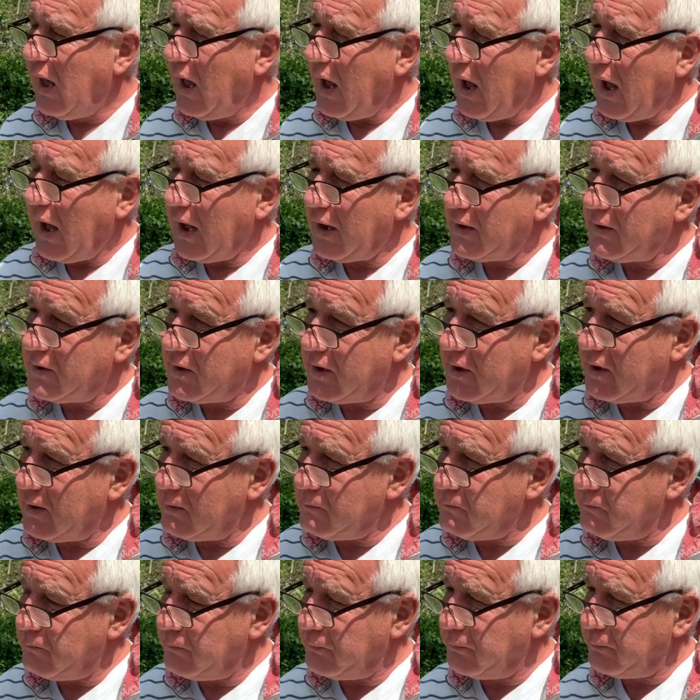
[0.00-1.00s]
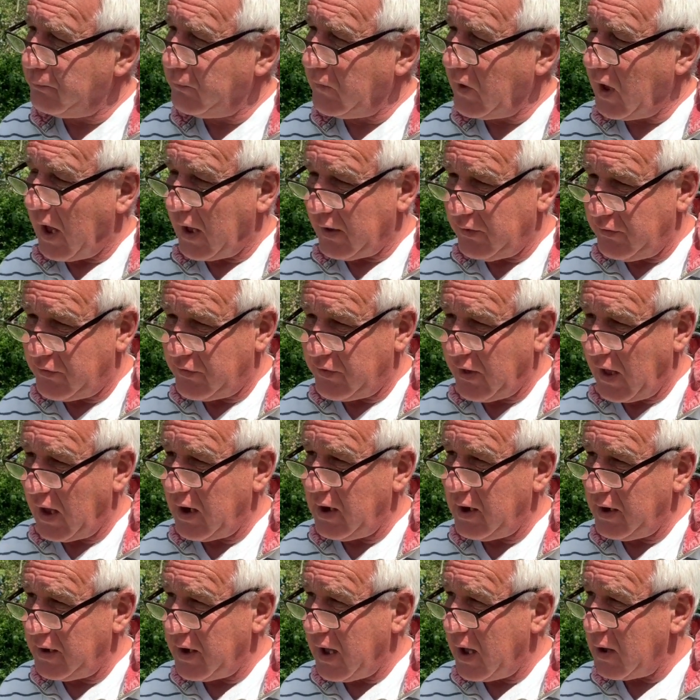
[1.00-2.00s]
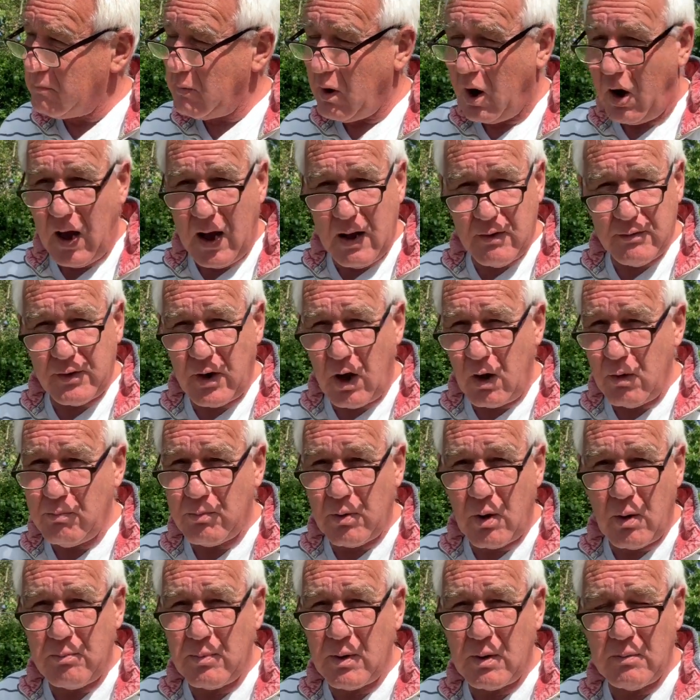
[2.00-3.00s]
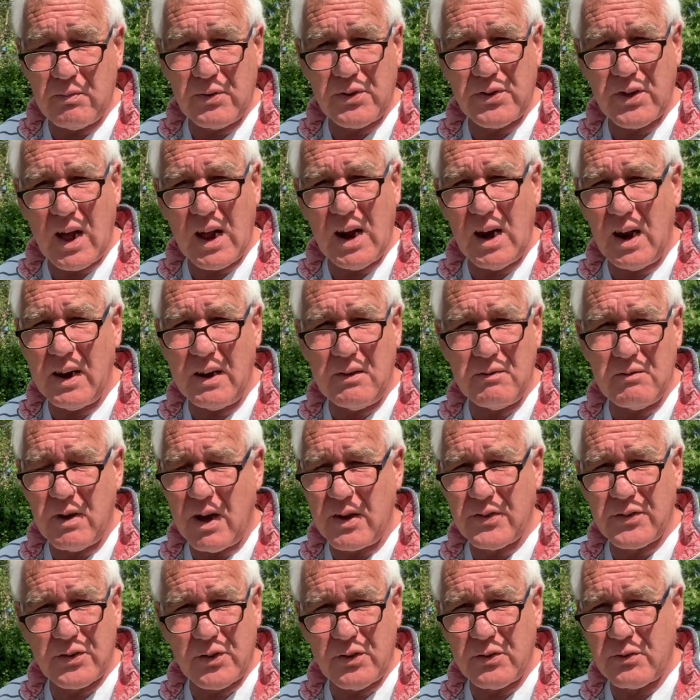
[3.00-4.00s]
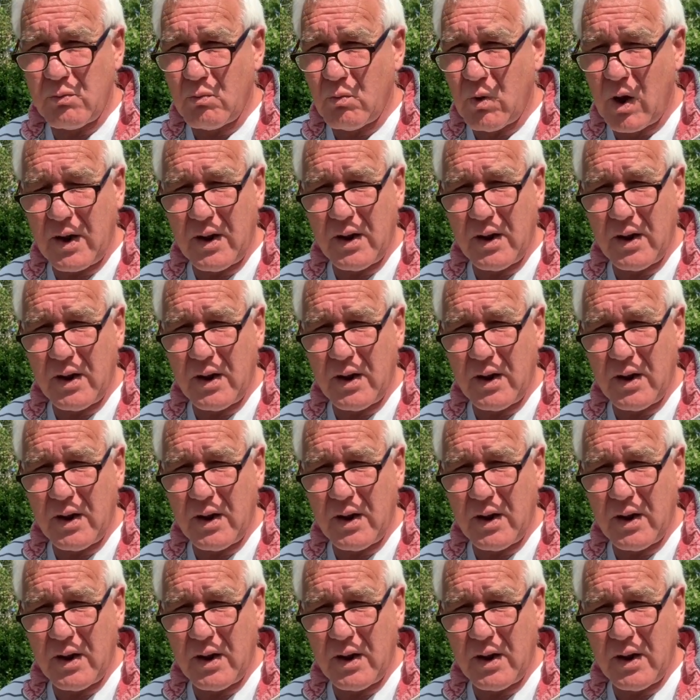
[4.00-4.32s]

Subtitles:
and settling them. I have no problem settling investors one